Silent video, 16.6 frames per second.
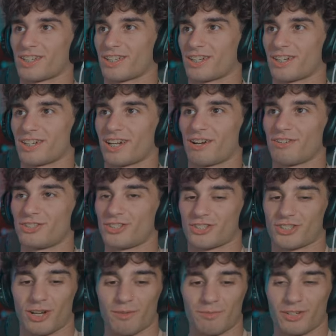I would just dump it
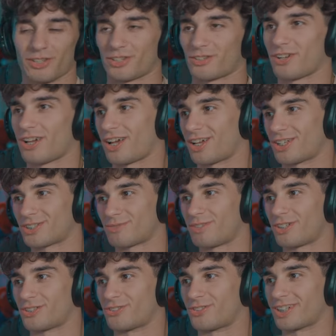on the grass. I'm not
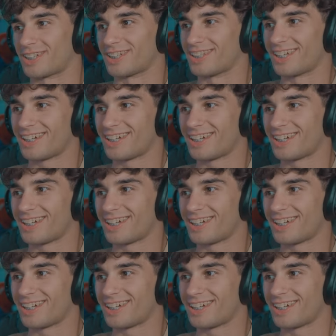drinking that.